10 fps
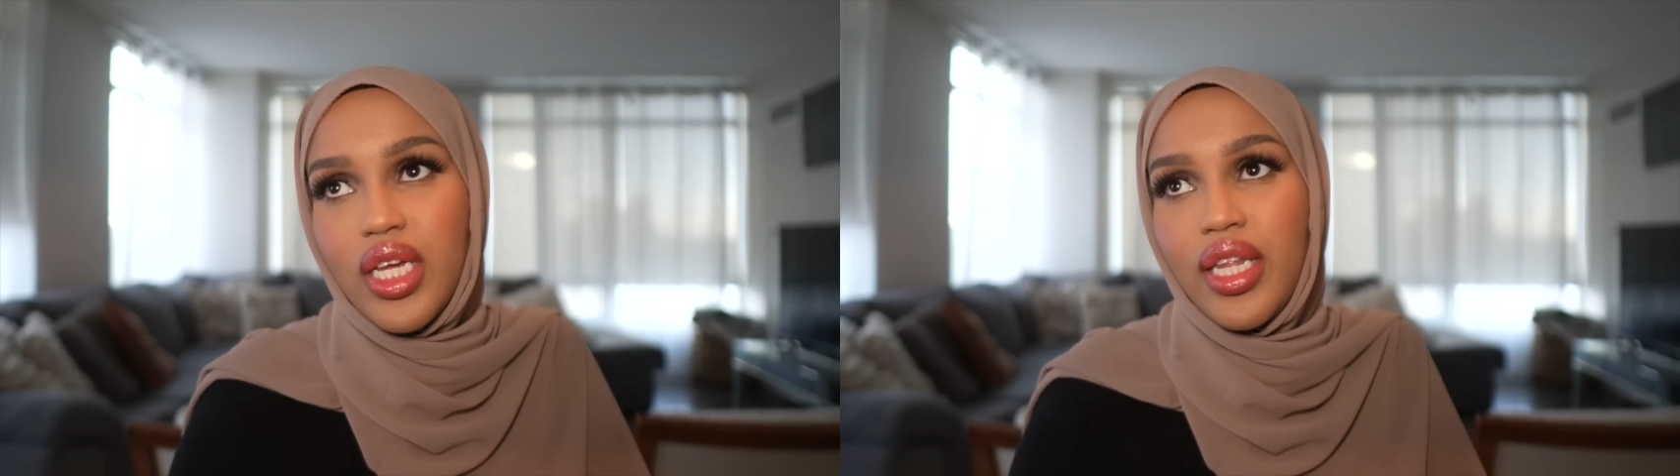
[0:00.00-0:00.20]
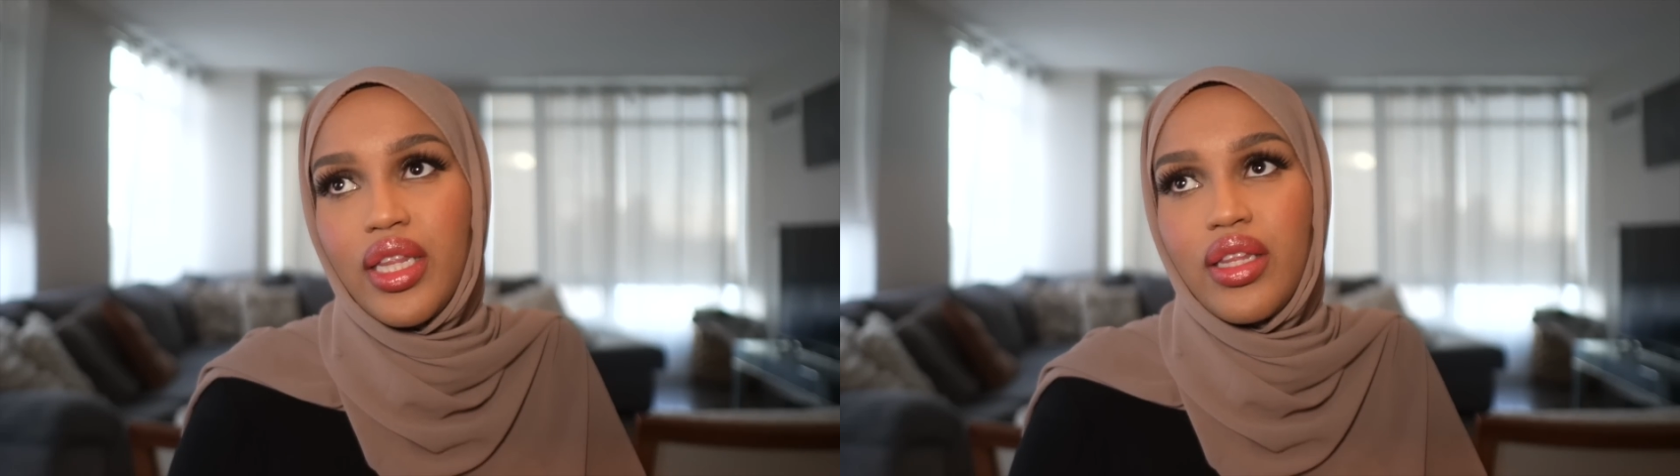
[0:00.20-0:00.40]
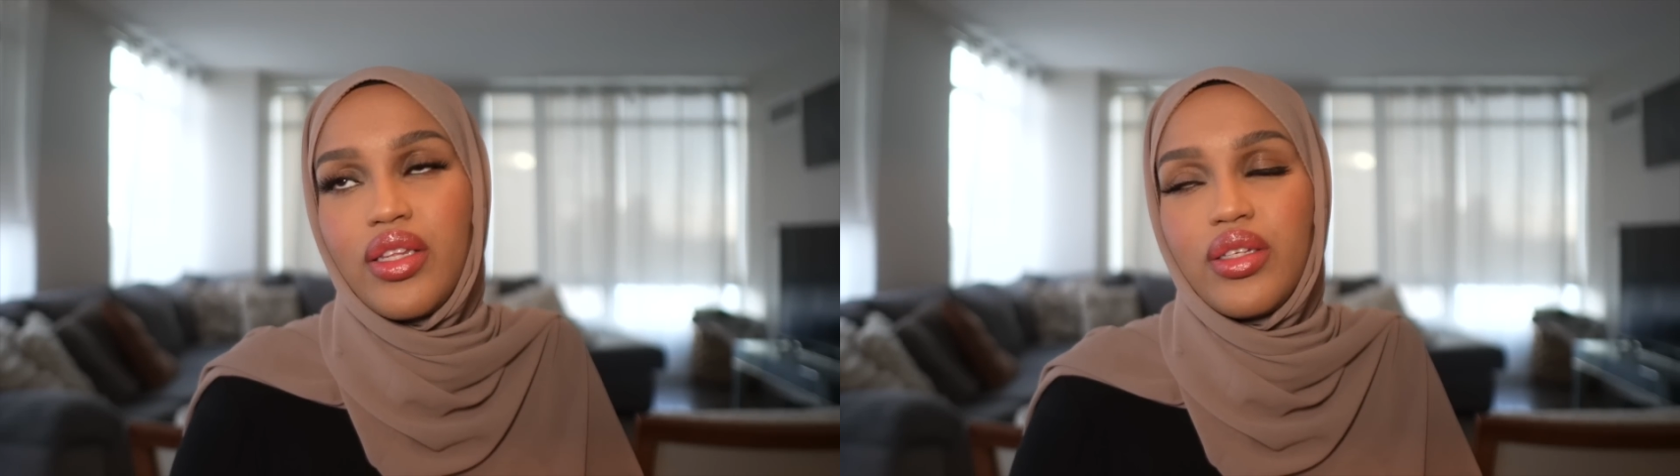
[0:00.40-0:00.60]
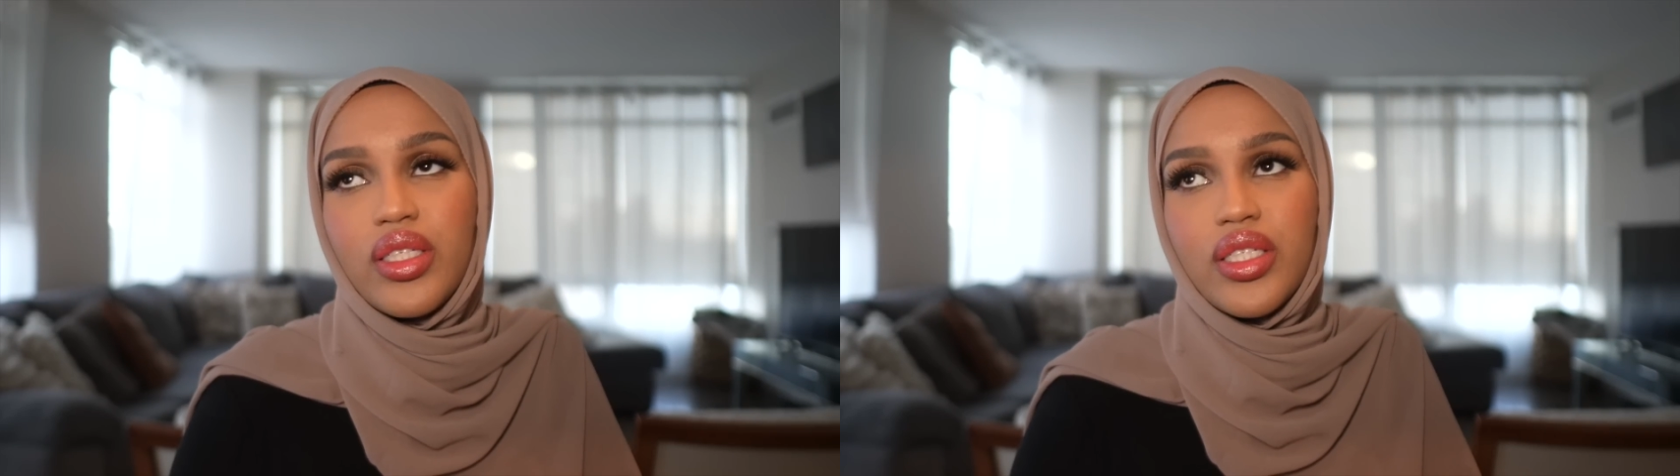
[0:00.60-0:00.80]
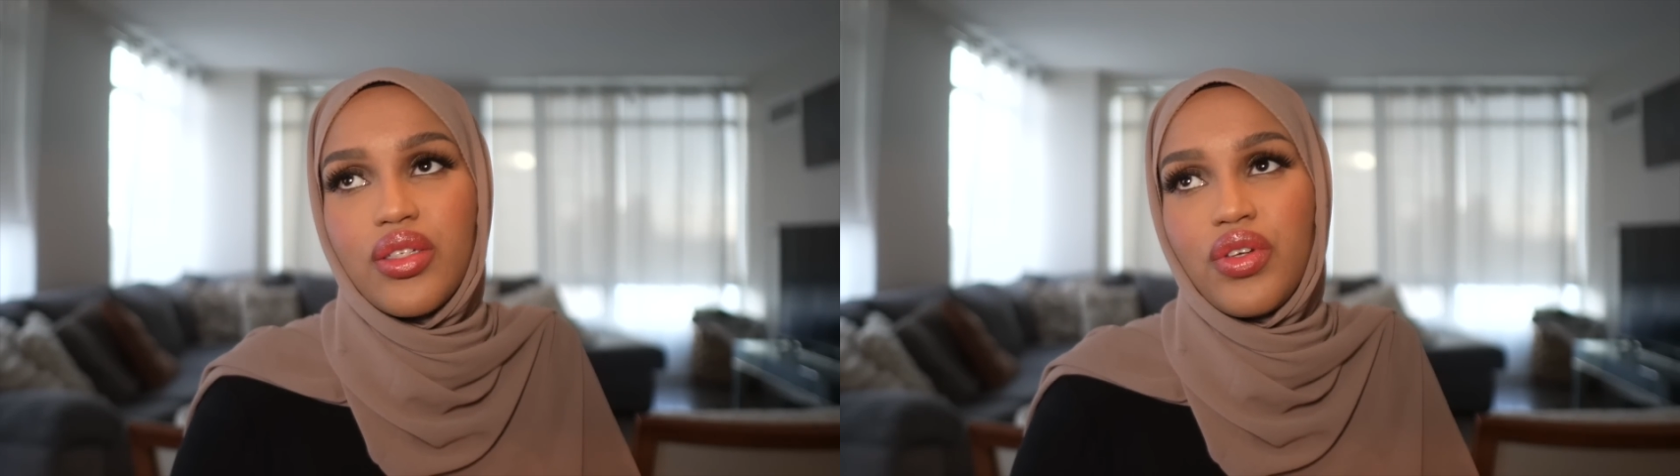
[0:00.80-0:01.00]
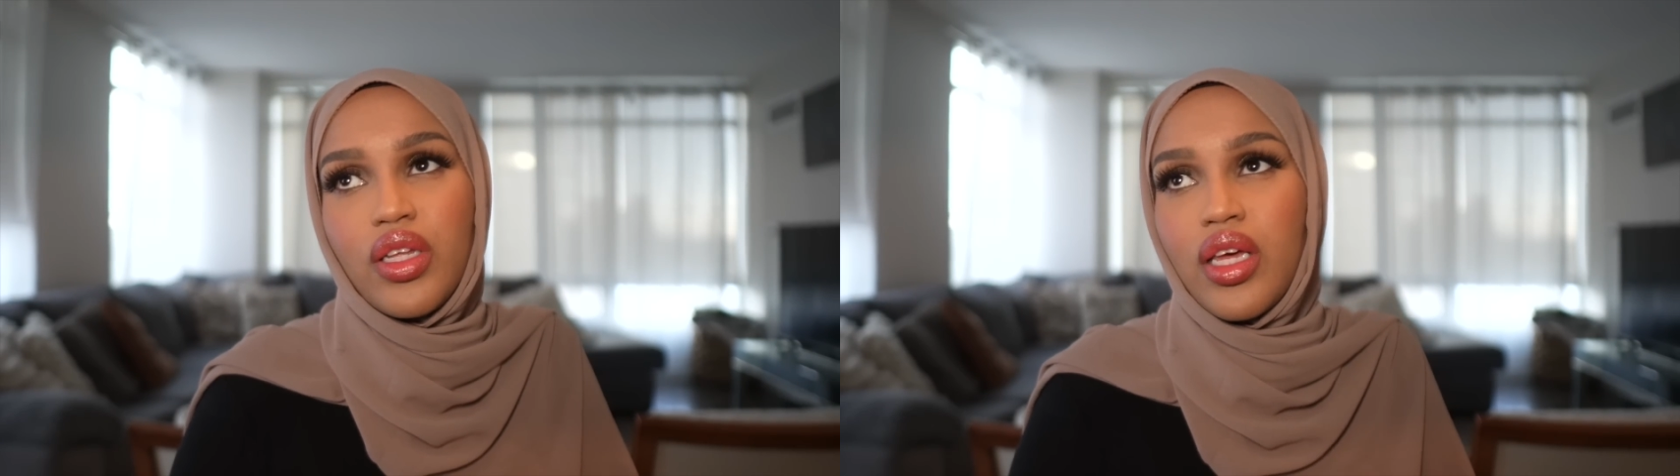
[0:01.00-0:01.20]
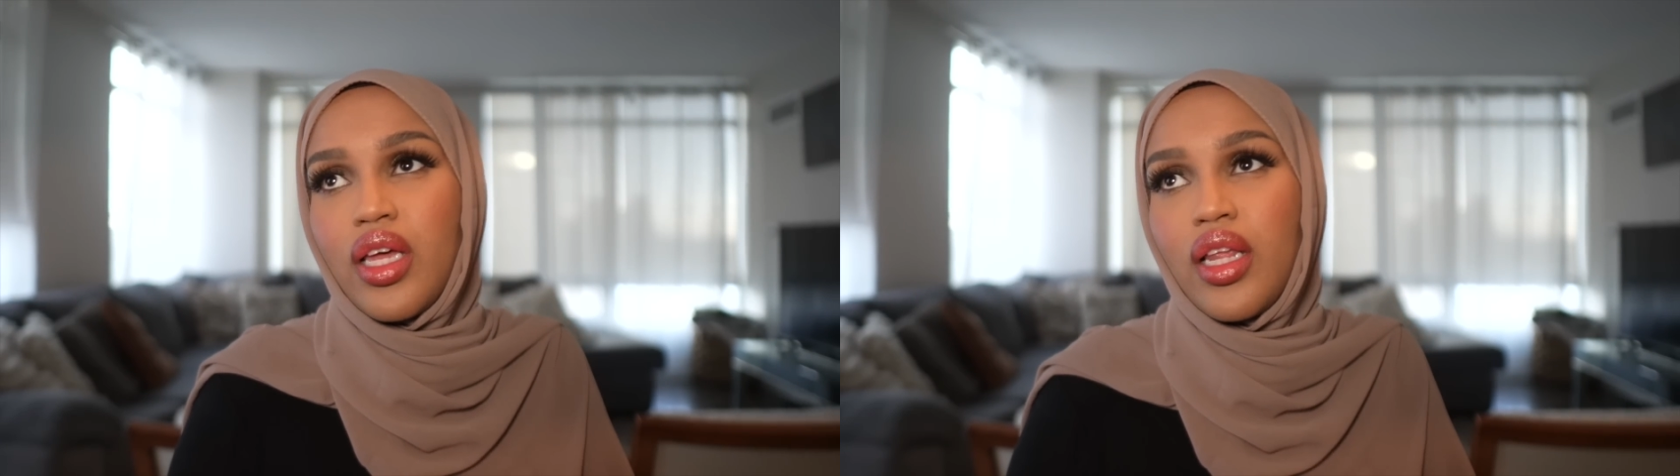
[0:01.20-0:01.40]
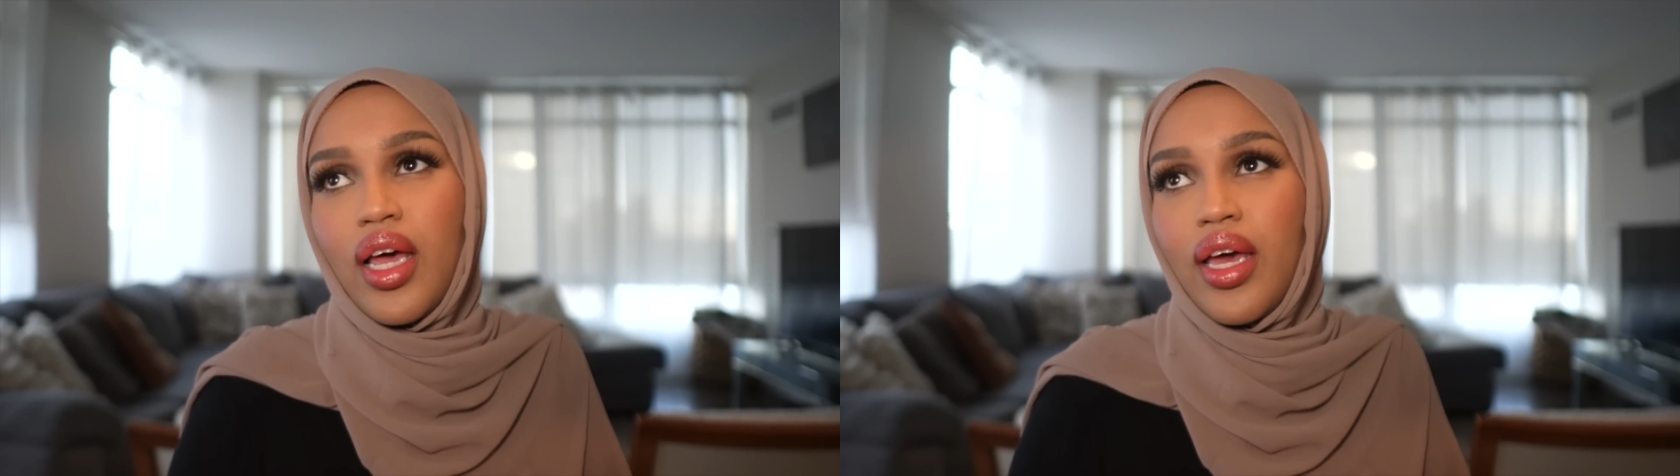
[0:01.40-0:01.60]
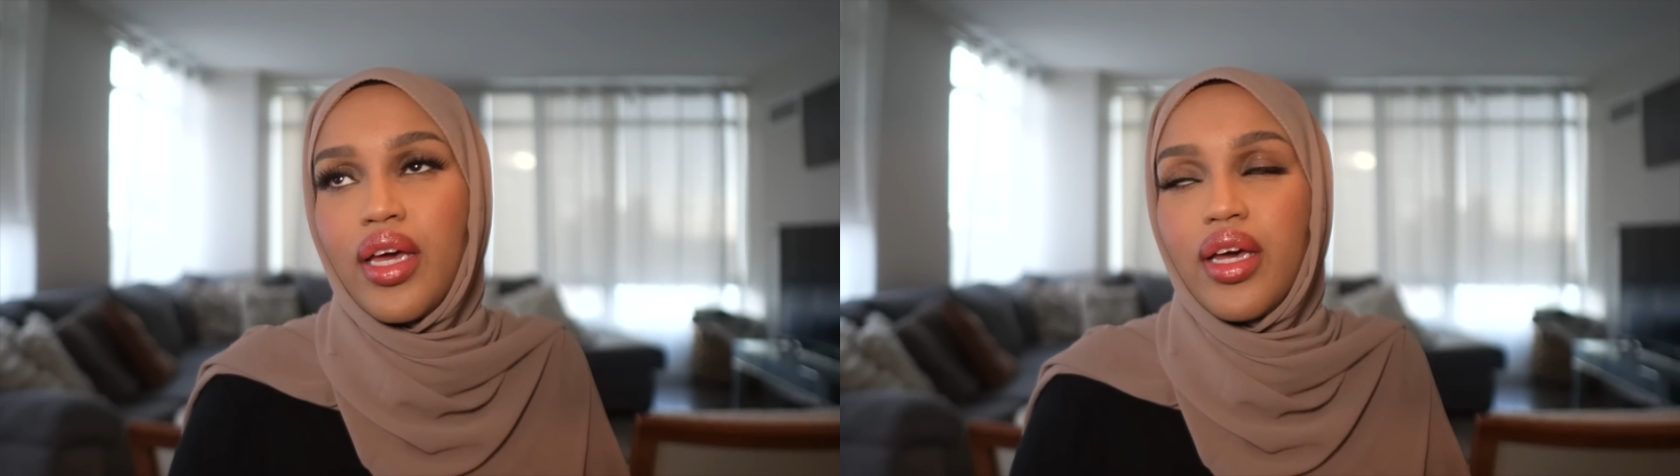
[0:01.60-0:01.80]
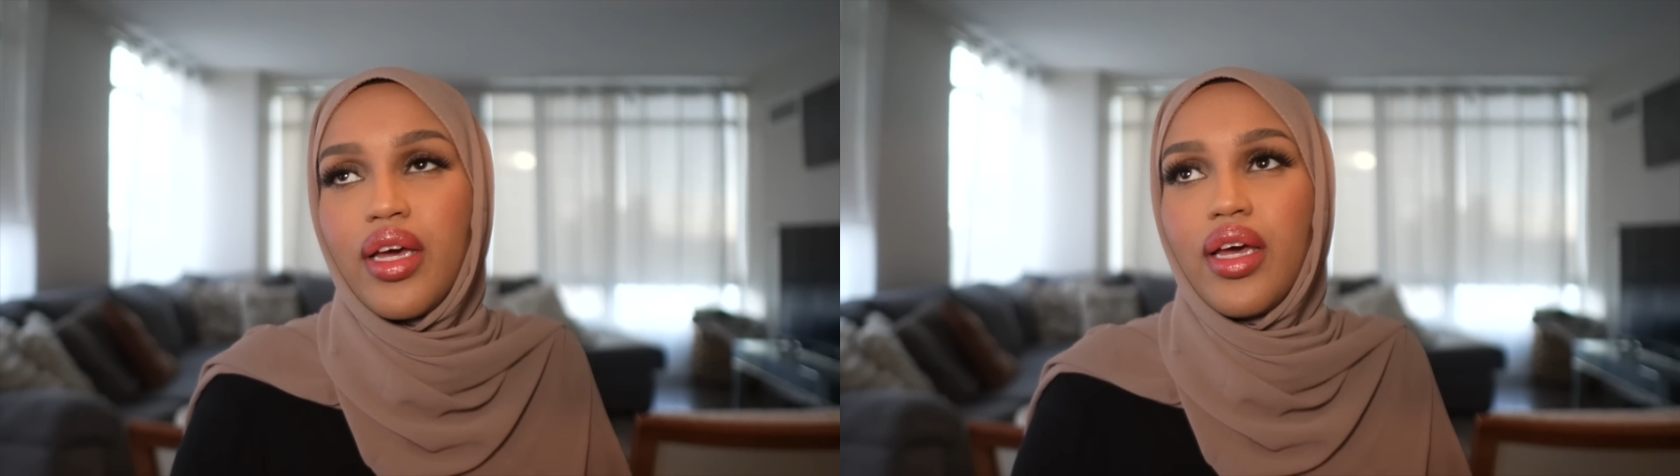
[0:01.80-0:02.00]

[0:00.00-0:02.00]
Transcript: And just feeling like